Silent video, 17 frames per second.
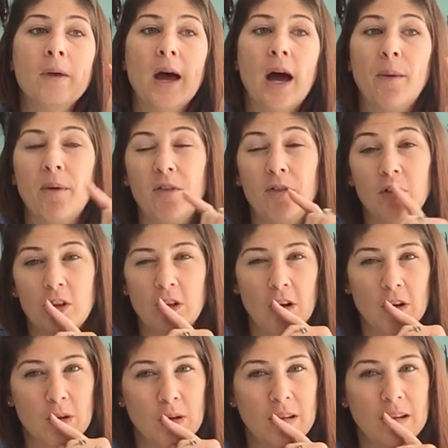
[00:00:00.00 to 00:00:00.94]
However, the
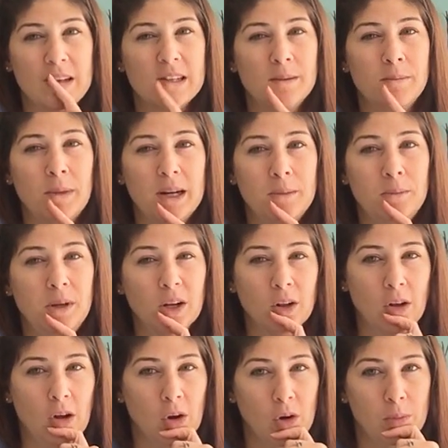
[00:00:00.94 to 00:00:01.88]
doctor thinks it might be
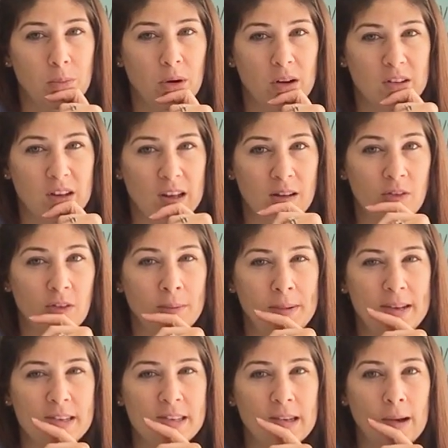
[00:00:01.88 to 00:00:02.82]
a longer process for
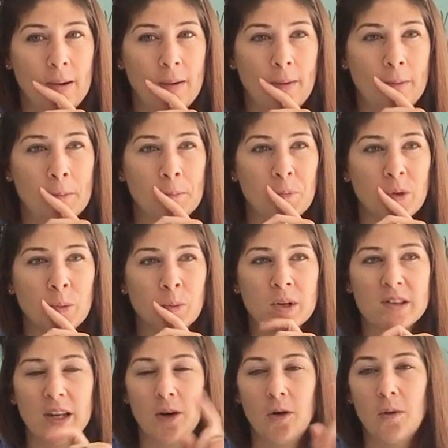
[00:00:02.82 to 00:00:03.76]
me. So
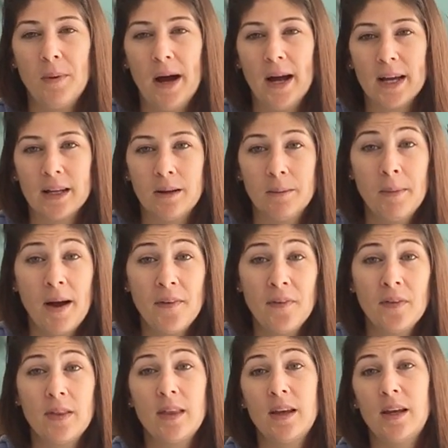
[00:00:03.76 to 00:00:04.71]
once I go back in a
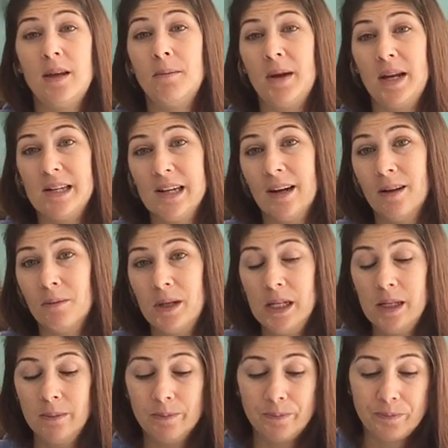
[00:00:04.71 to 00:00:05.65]
month, he may tell
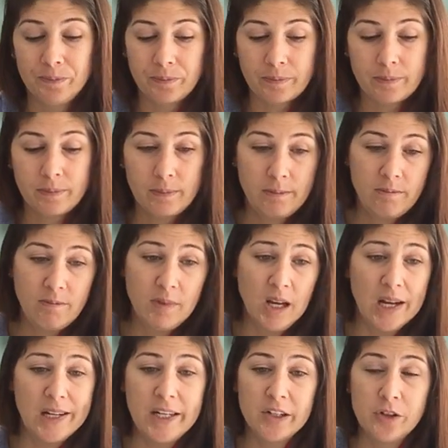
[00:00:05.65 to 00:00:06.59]
me
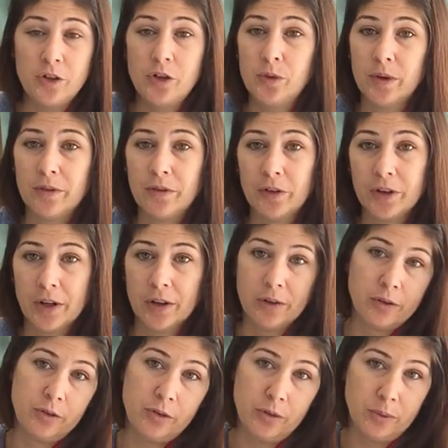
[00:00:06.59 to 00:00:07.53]
I need to do it for
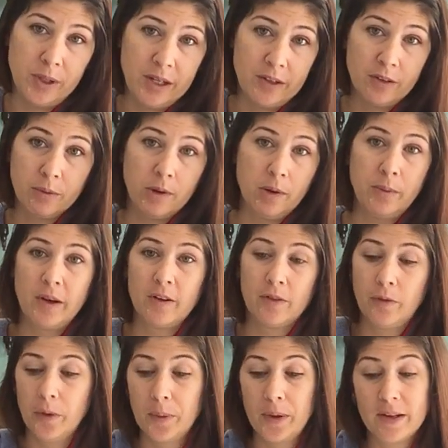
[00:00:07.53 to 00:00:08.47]
another 2 weeks, 3
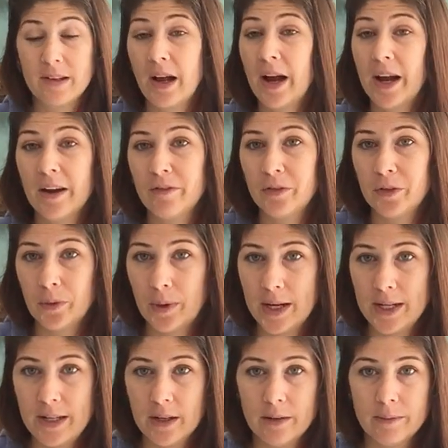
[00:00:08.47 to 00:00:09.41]
weeks, 4 weeks. I have no
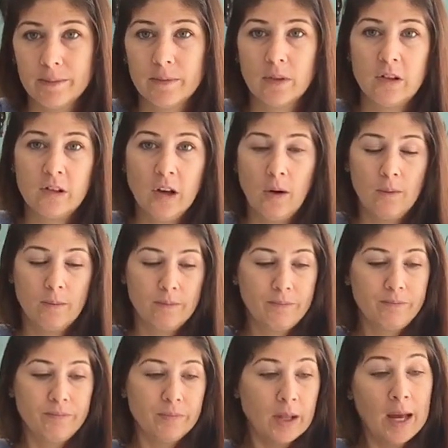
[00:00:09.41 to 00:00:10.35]
idea. So
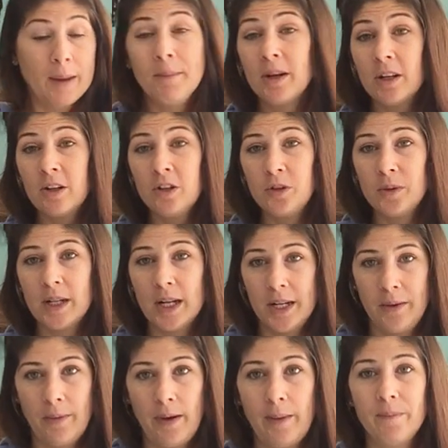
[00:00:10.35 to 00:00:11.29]
I'm going to do it
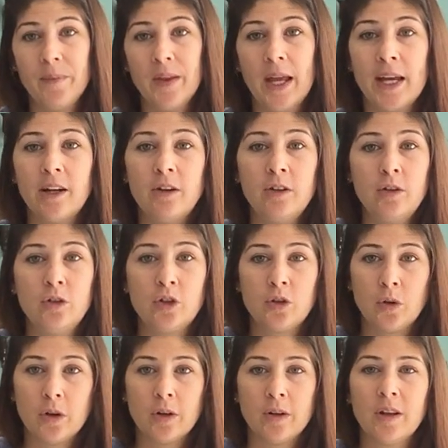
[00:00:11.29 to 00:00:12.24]
anyway. I'm going to do
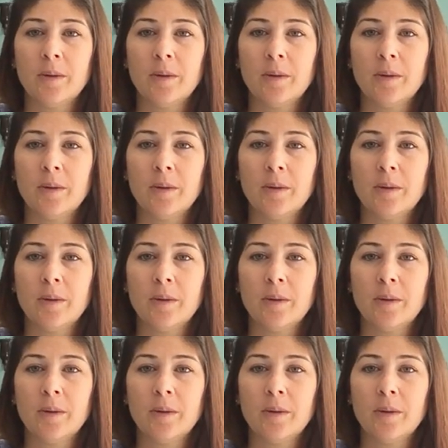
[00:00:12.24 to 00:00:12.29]
shorter.